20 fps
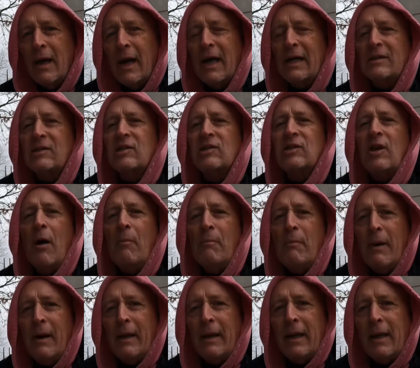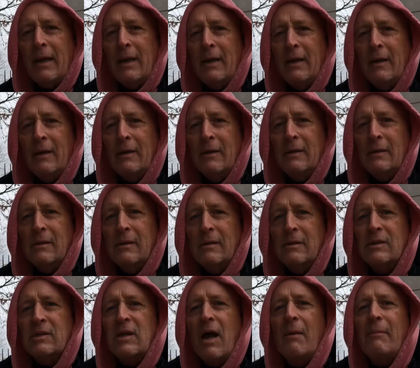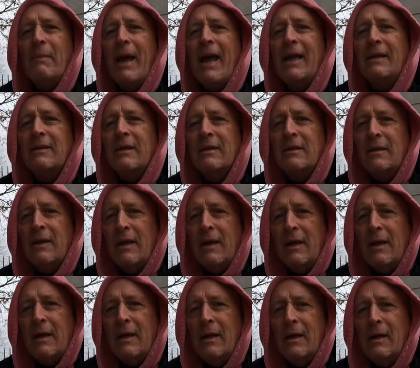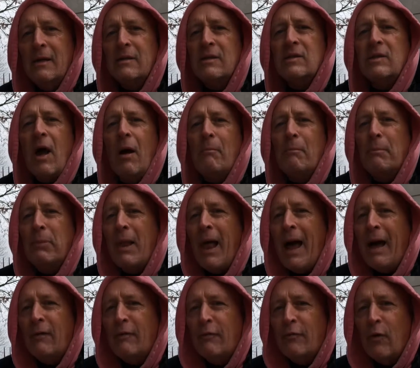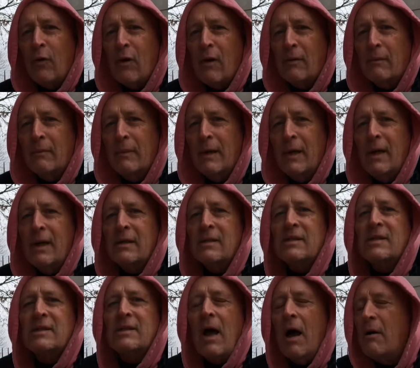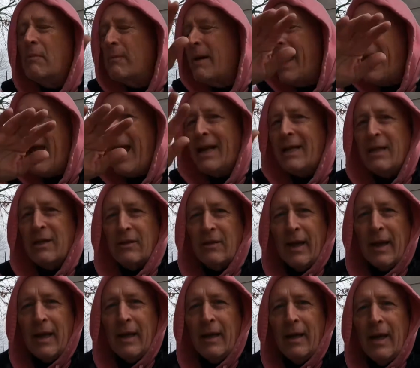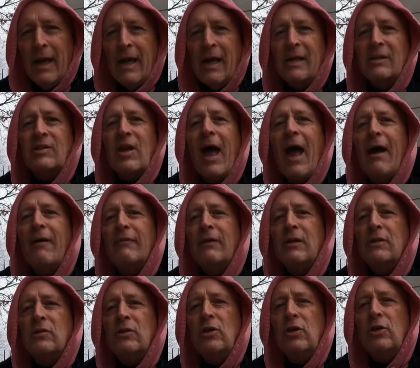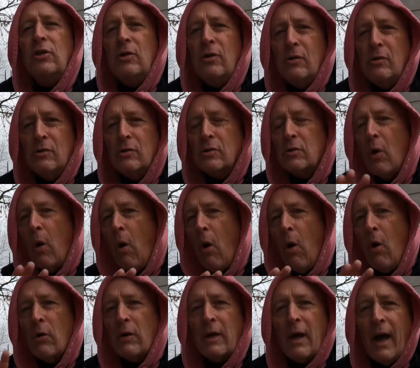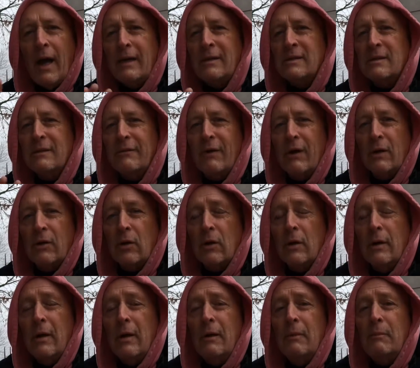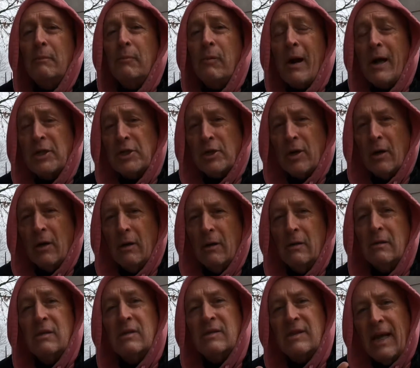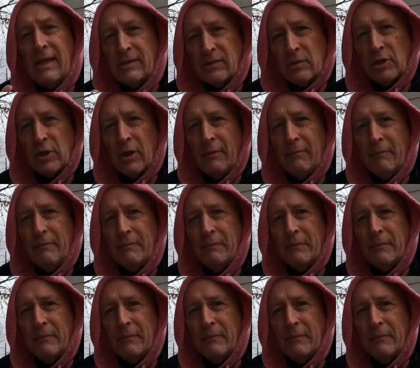And somebody, some entity, some platform, some anything is having to use all kinds of other pressure, censorship,